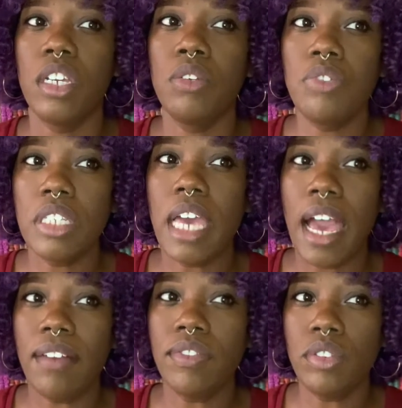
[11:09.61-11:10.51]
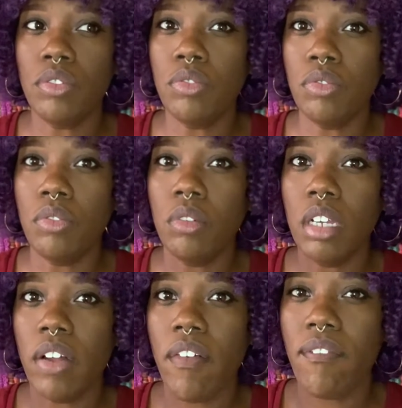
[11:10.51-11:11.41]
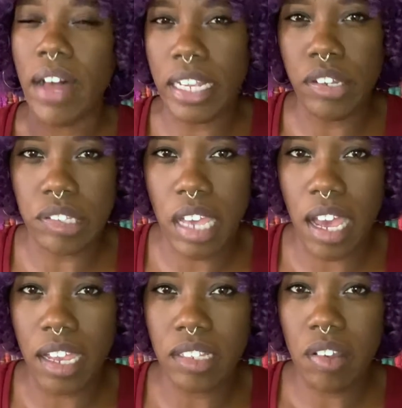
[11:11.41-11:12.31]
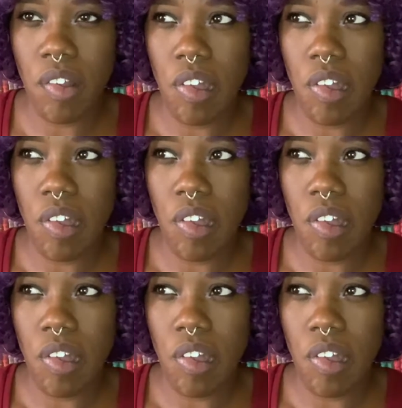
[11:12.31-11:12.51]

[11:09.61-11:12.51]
You just have to find your size.